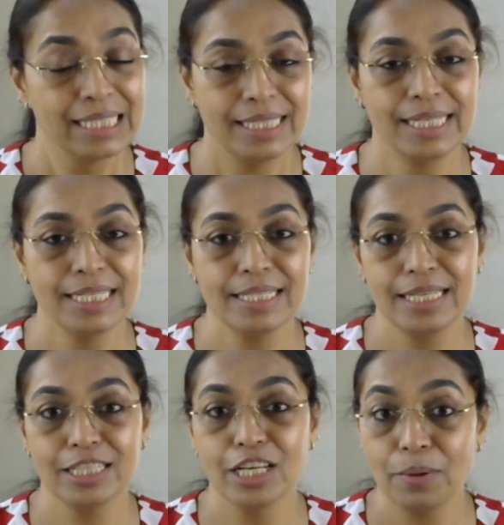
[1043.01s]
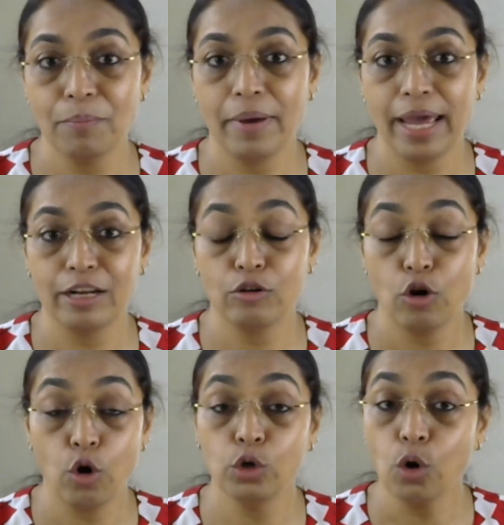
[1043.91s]
Let us see the impact
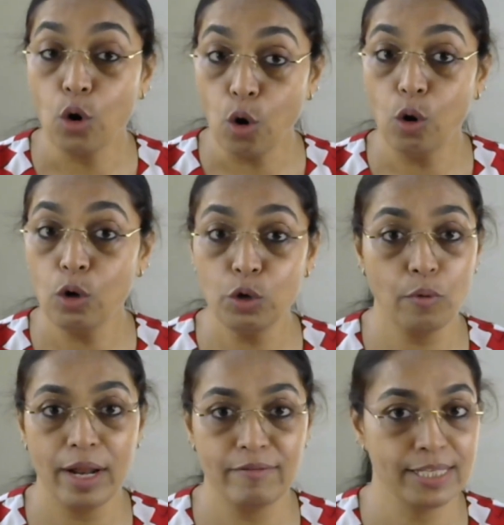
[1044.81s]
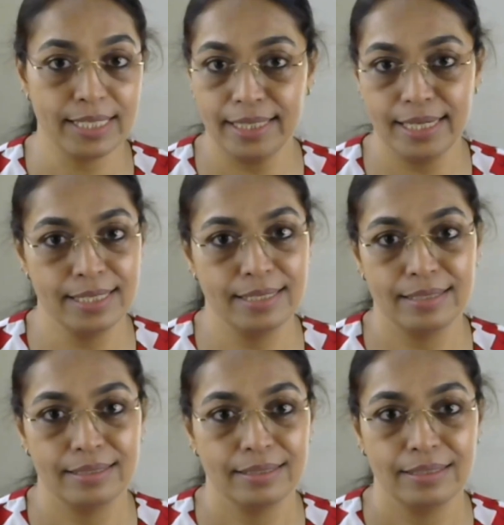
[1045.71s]
on all 12
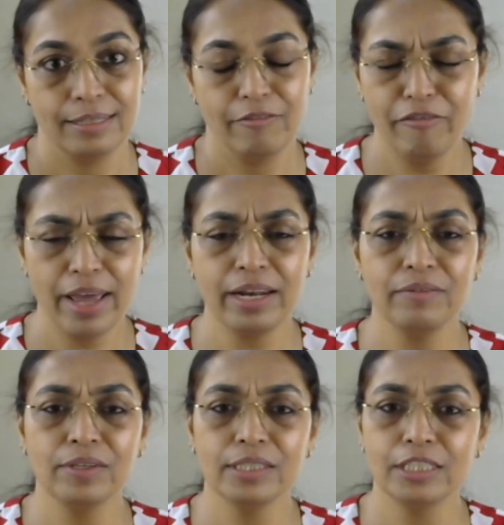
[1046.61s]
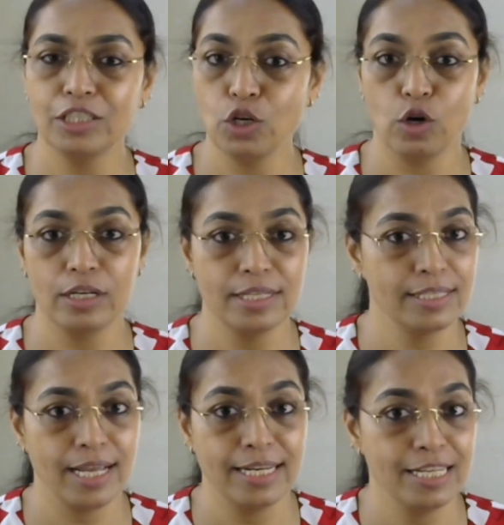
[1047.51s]
ascendants, wherever the Taurus
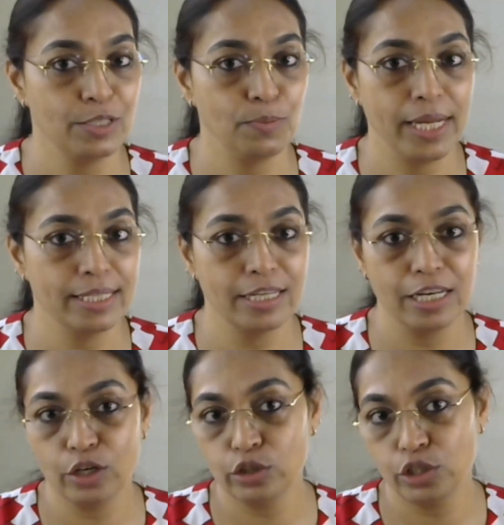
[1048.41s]
sign is placed in your